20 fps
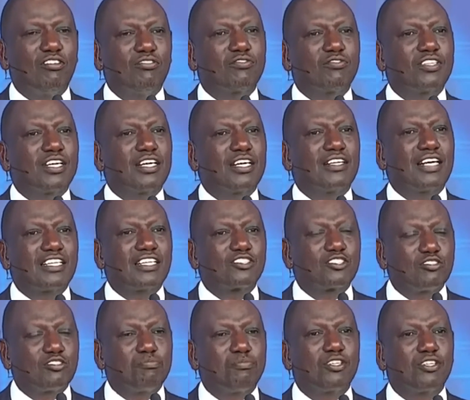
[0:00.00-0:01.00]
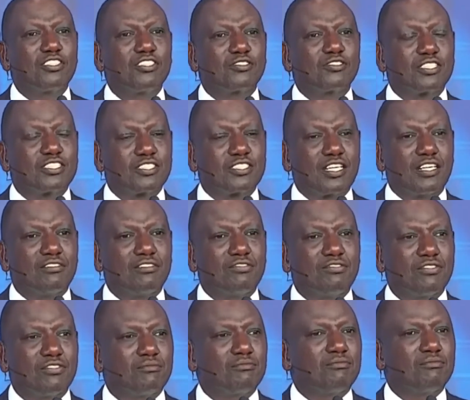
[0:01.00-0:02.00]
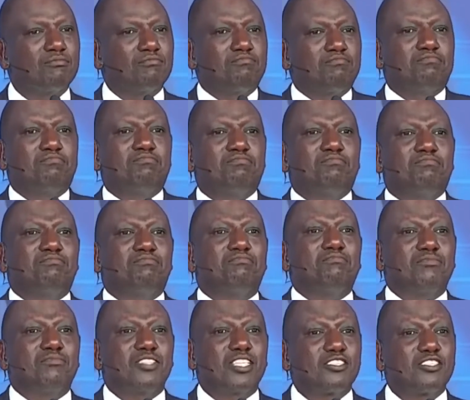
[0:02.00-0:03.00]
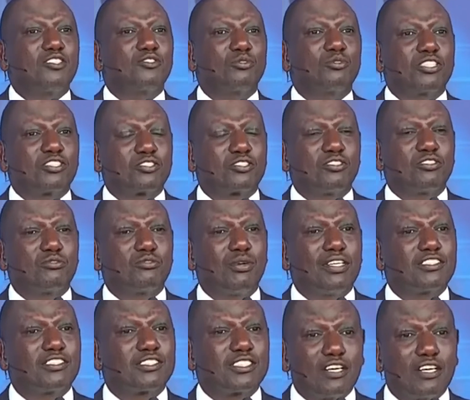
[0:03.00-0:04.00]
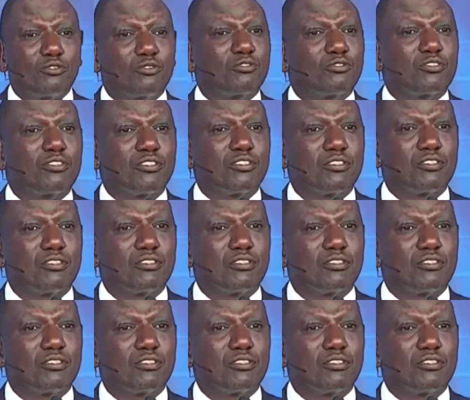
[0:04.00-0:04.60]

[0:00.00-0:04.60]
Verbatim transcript: of the National Police Reserve, the situation went south.